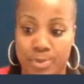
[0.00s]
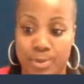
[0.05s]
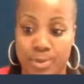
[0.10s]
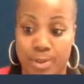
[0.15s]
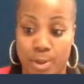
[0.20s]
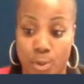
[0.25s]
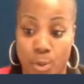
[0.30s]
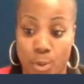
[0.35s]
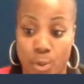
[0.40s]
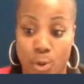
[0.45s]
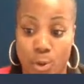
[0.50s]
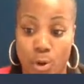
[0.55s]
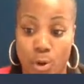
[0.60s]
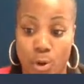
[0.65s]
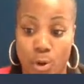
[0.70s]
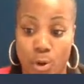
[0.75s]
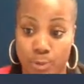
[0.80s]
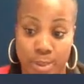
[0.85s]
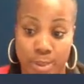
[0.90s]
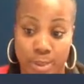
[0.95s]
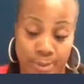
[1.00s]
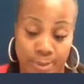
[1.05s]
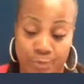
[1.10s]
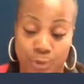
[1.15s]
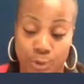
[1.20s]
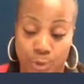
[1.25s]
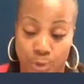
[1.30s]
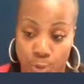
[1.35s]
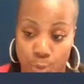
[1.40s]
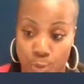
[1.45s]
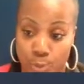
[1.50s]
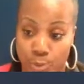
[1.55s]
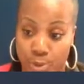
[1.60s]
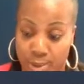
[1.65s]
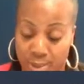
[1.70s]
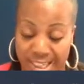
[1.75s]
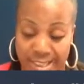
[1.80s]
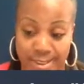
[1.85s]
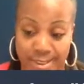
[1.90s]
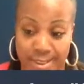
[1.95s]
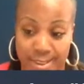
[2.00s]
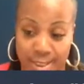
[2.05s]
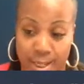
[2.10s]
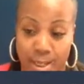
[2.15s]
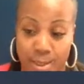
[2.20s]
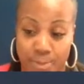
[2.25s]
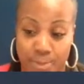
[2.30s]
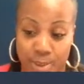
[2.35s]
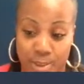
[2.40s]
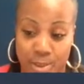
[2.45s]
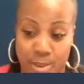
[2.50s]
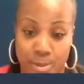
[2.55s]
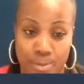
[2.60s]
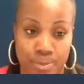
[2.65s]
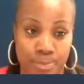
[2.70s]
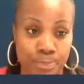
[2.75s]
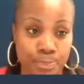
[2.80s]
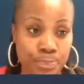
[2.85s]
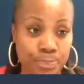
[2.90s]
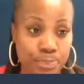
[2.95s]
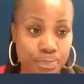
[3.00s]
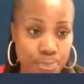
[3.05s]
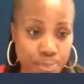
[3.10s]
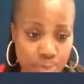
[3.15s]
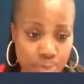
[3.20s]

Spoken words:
there are people like for Nicole to take the time to come